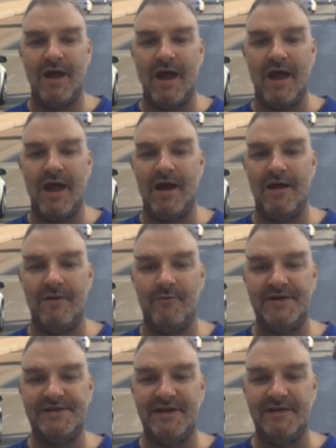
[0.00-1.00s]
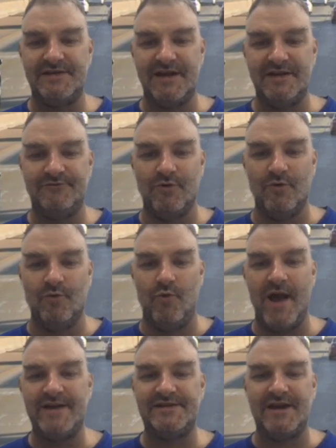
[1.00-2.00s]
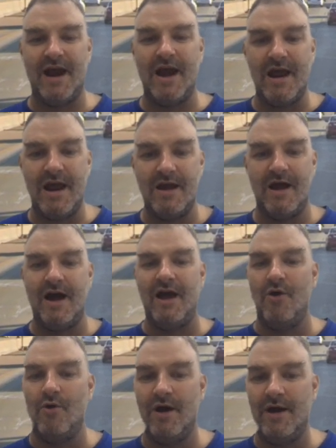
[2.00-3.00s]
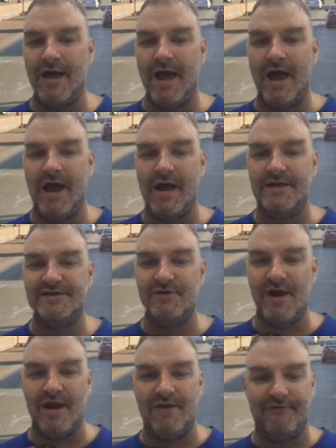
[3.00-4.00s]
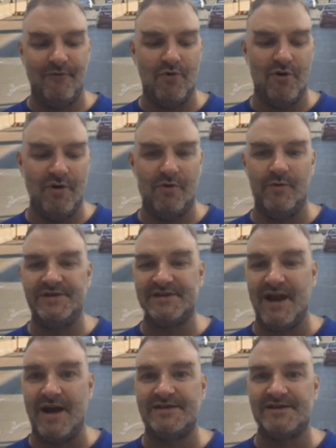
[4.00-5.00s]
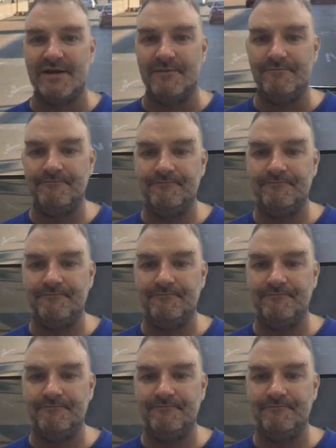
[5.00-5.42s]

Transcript: And we see signs for West 80 Iowa and 294 Wisconsin.